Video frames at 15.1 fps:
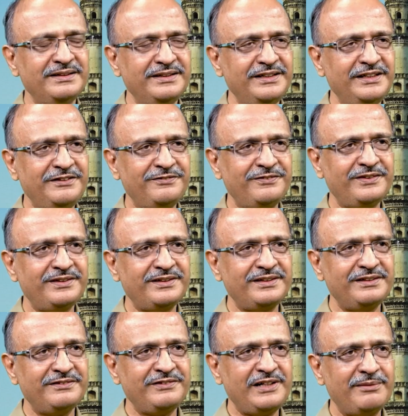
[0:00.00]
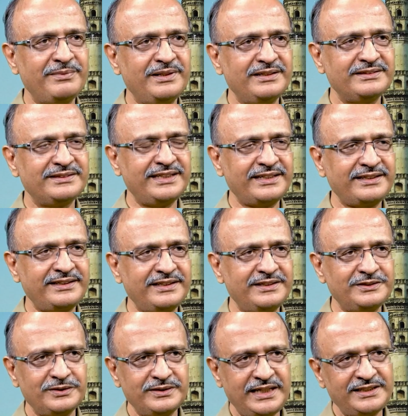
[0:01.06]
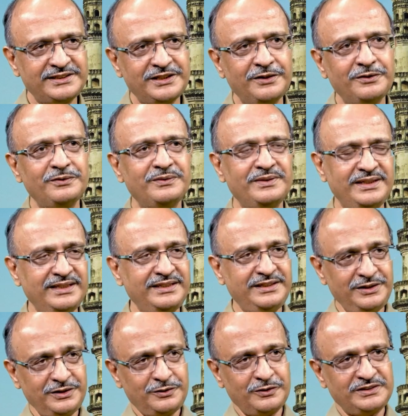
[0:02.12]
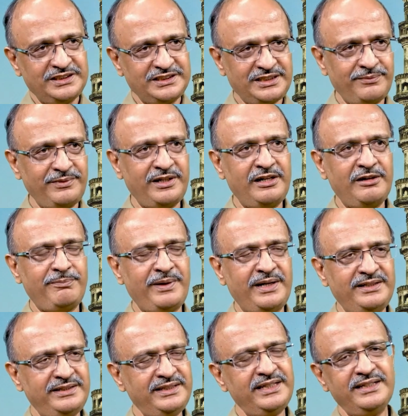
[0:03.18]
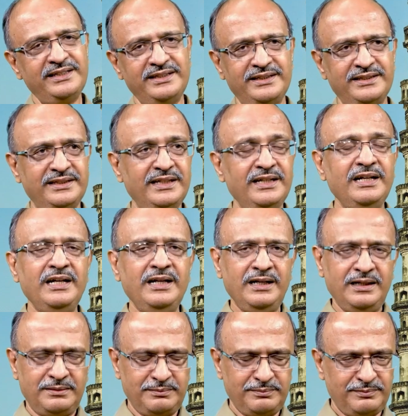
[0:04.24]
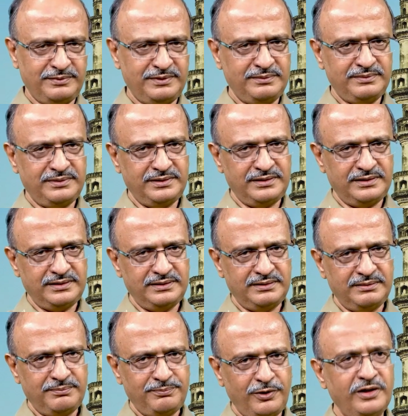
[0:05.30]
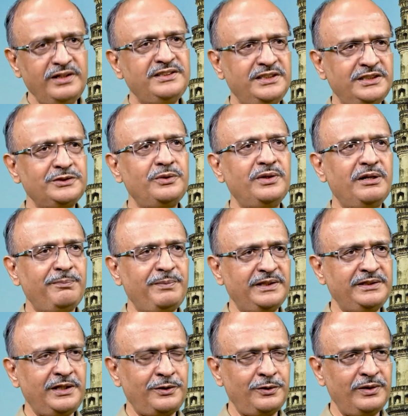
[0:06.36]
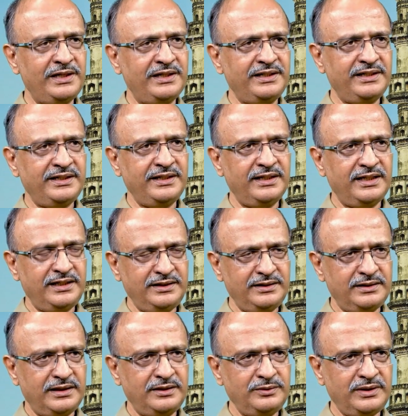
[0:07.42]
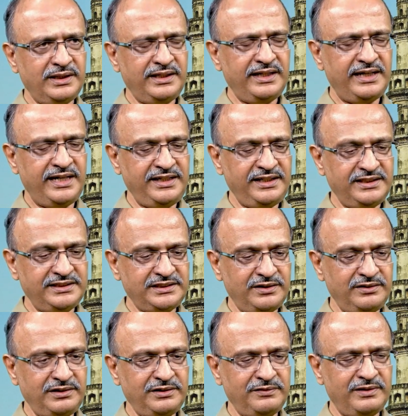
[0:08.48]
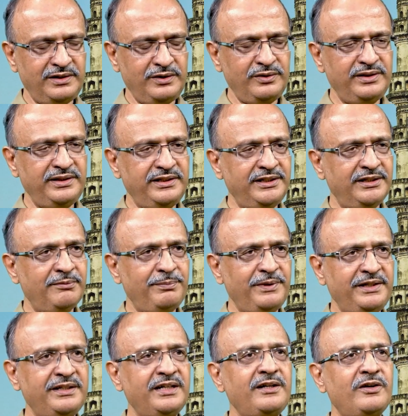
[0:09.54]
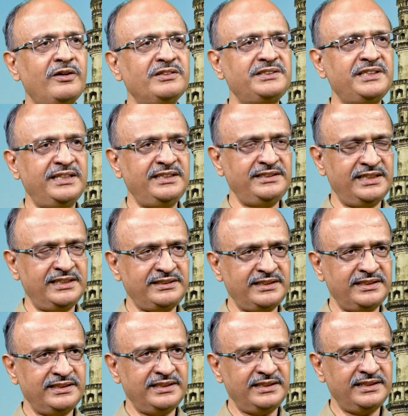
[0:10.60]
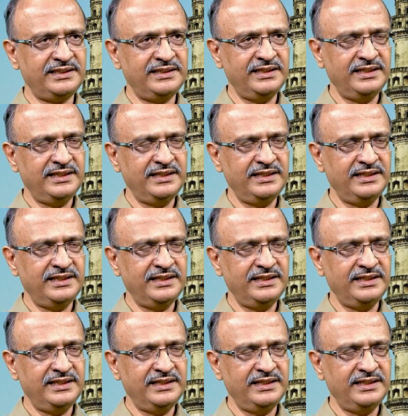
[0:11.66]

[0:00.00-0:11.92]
did for pharma sector. So that's how ecosystem develop ayindi, and policies kuda pedda role andi. And endukante 1971 lo India patent law change chesindi,